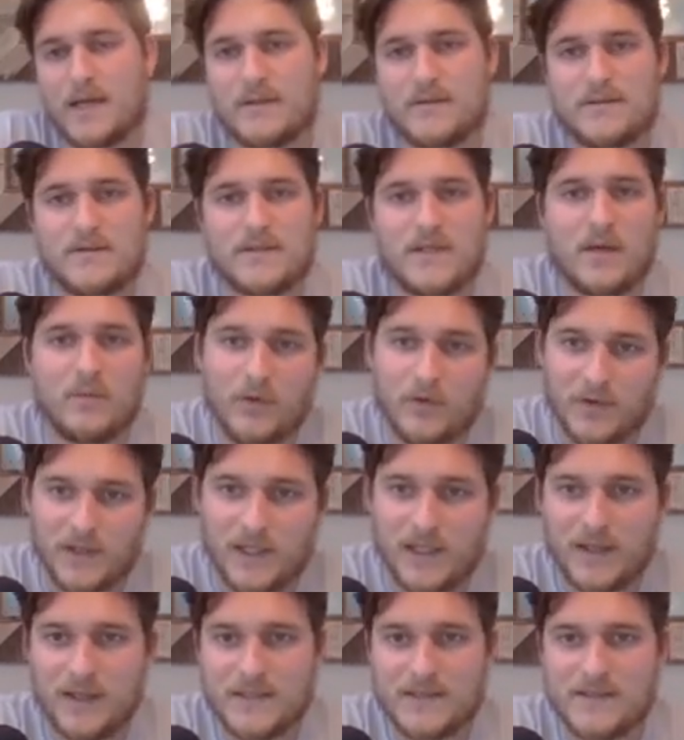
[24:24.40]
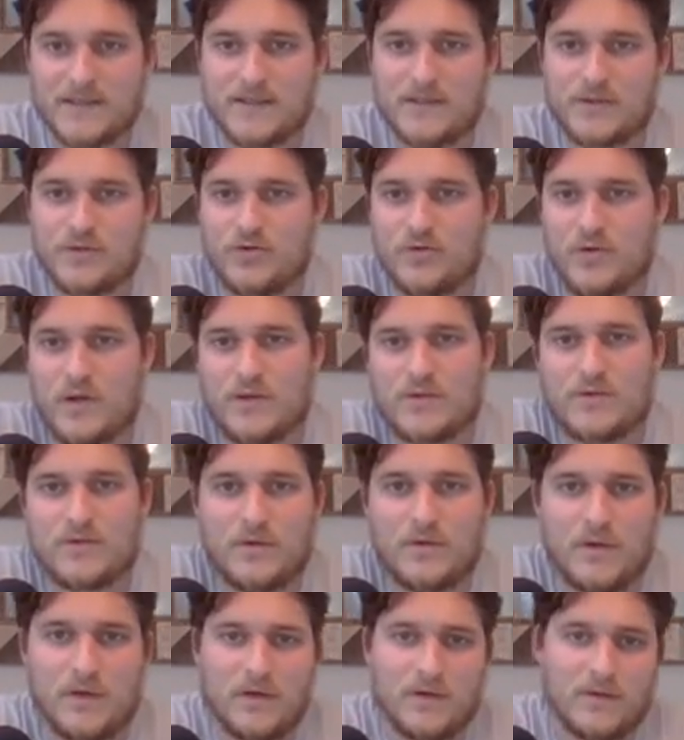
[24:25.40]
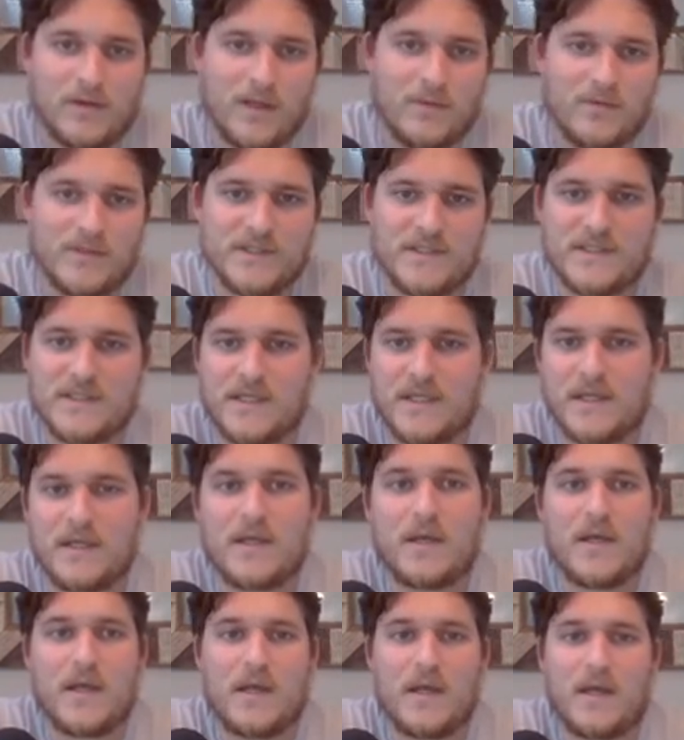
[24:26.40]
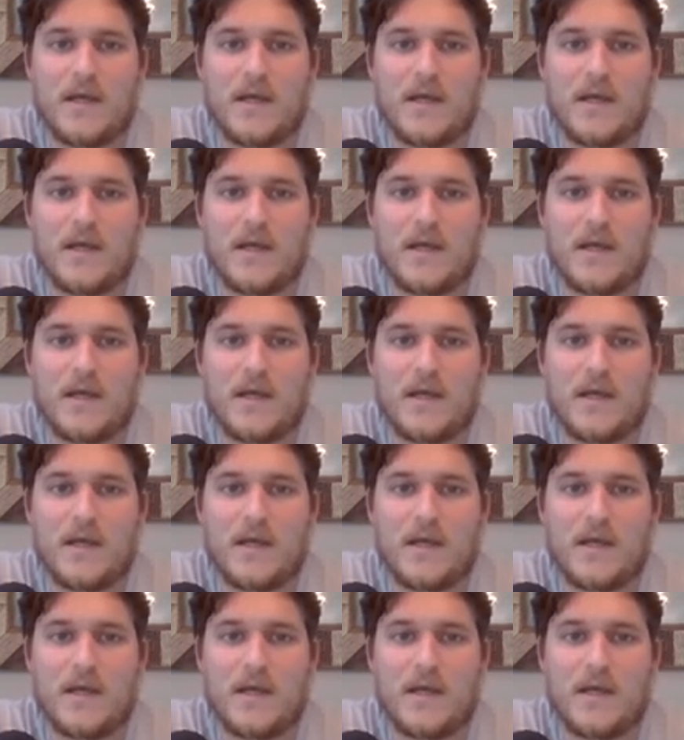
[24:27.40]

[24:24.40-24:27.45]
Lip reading: double helix structure here that we see.